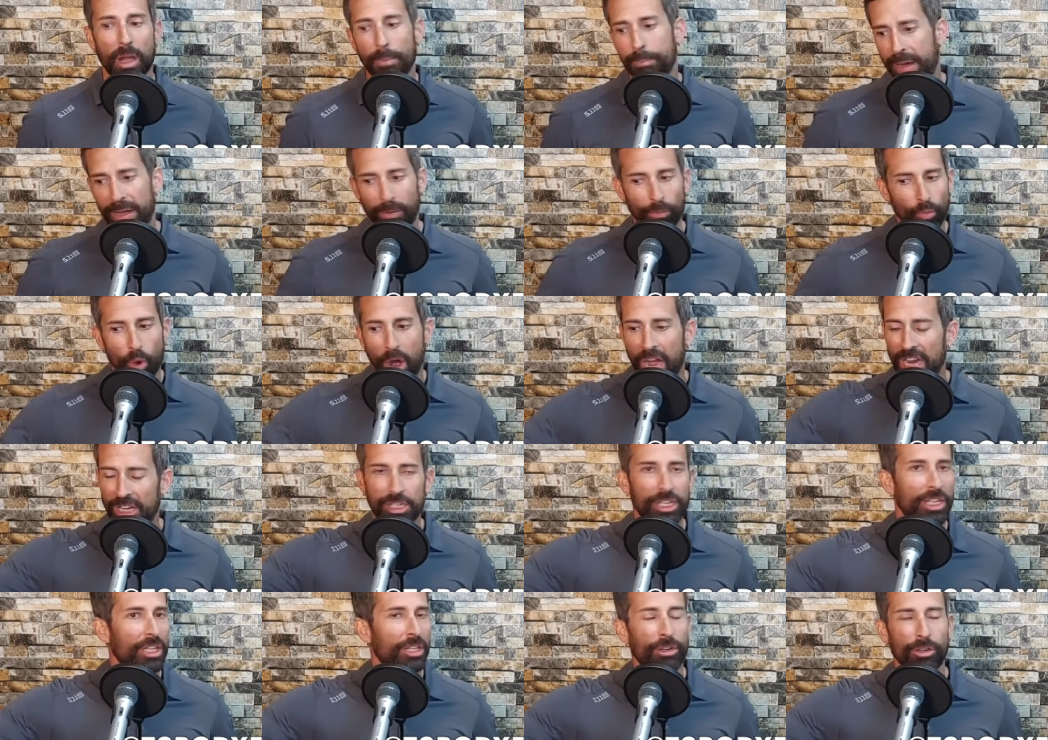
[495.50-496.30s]
about
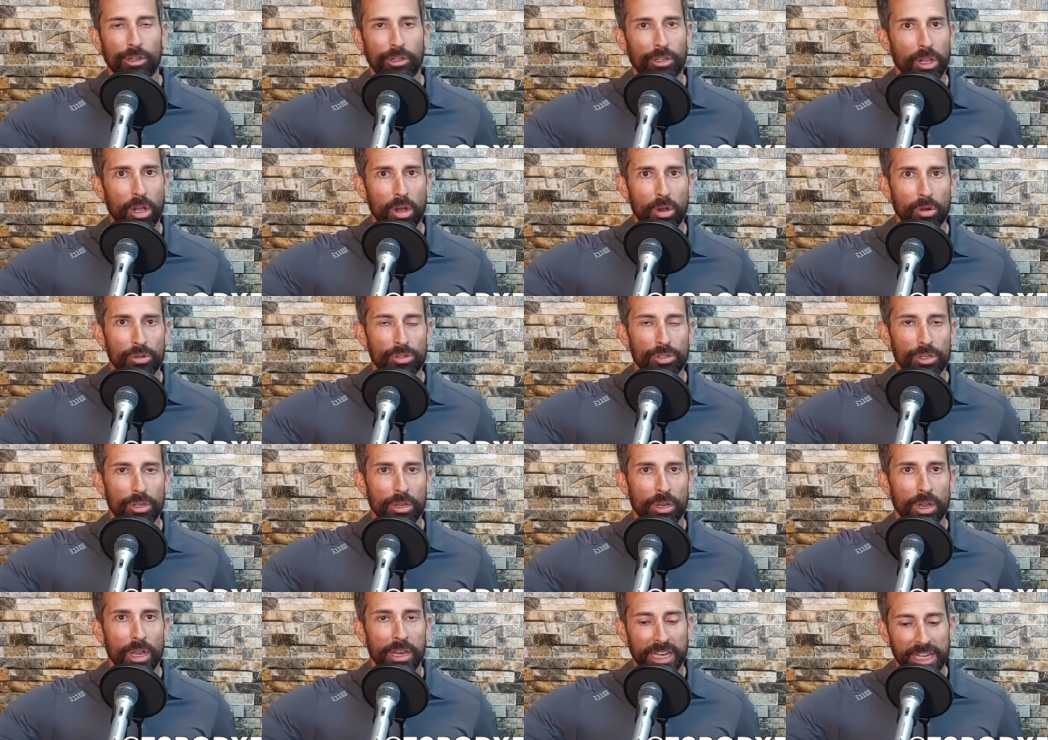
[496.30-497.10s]
washing their
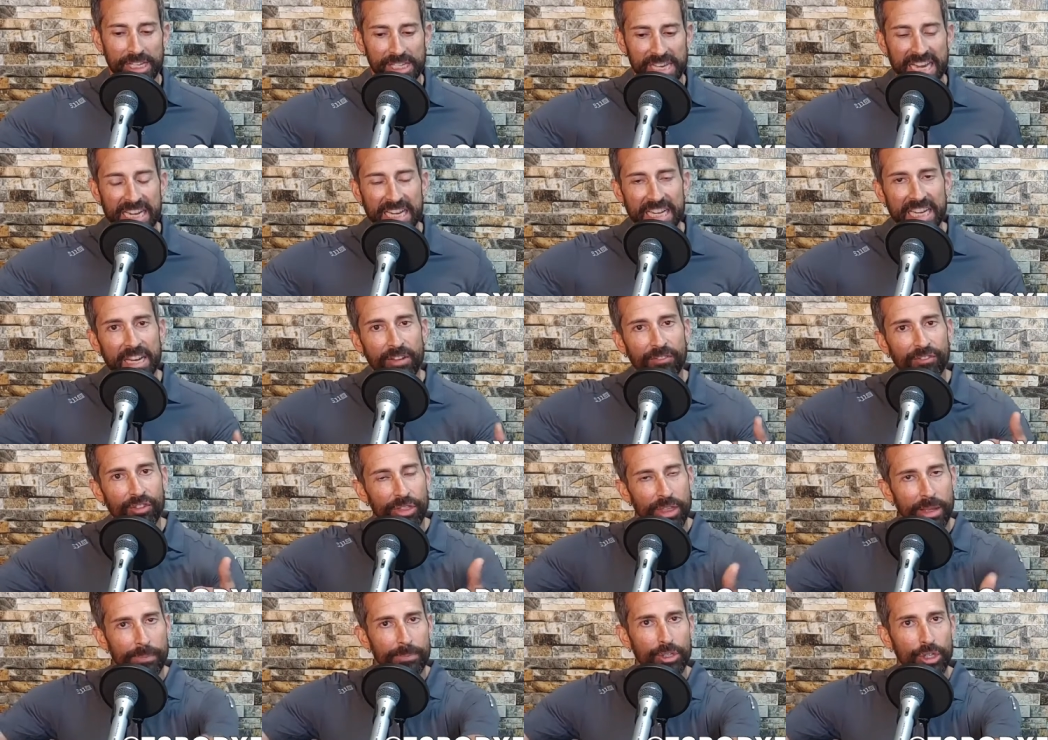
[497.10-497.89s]
clothes, because I
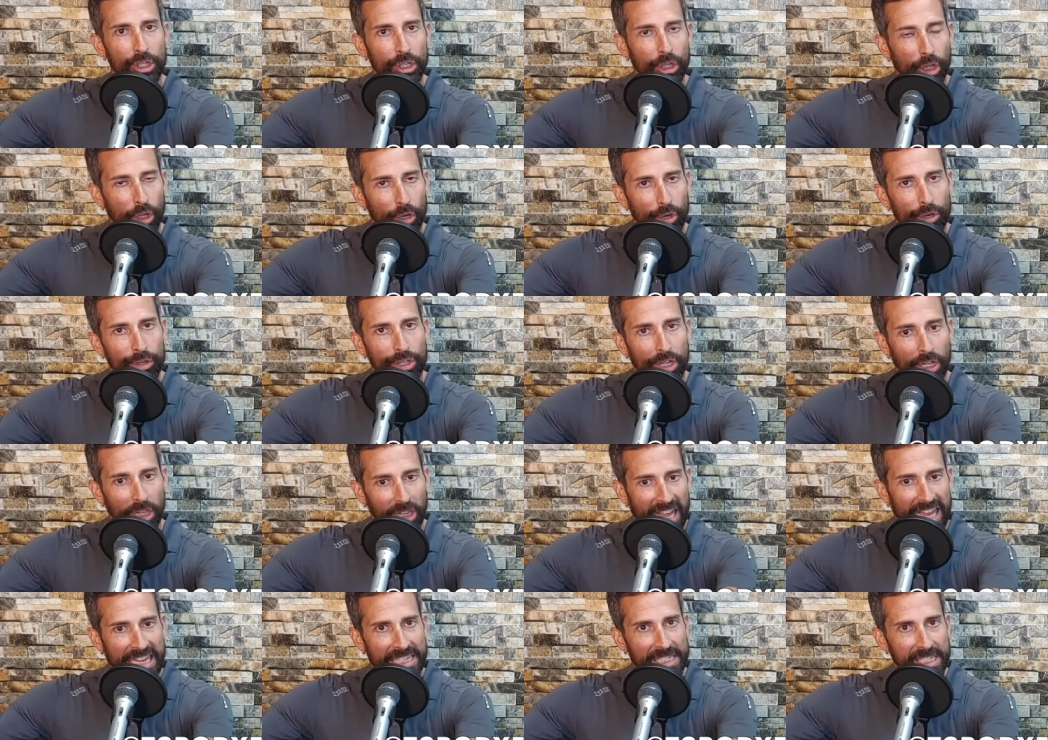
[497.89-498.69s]
need for them to learn
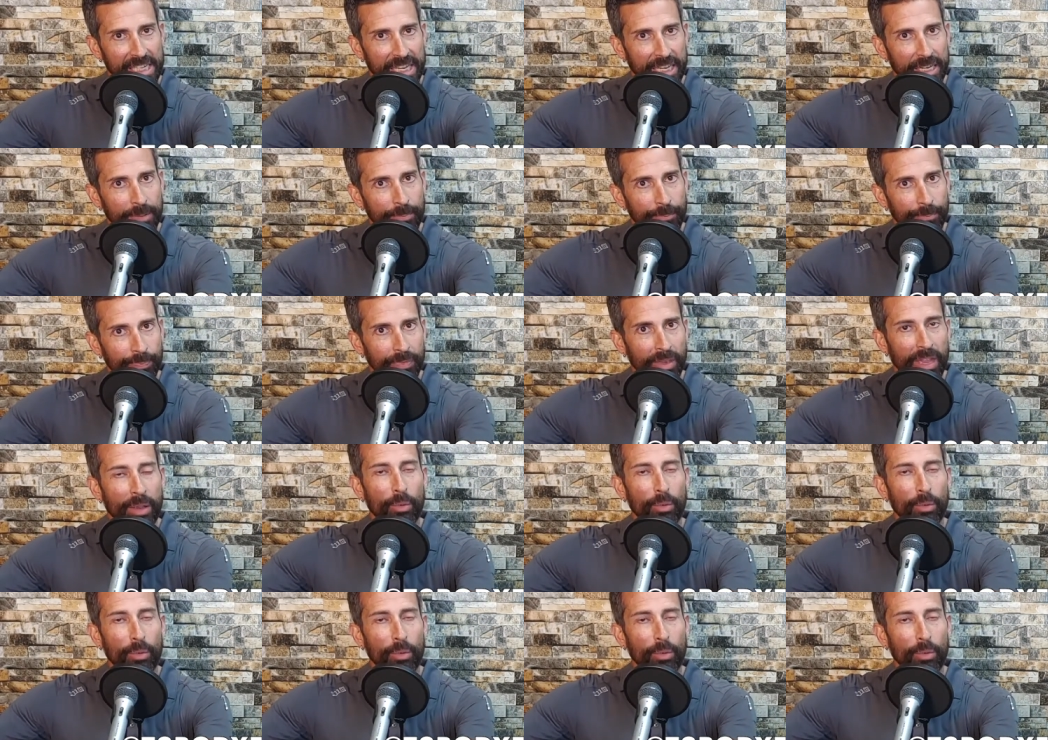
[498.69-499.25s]
the lesson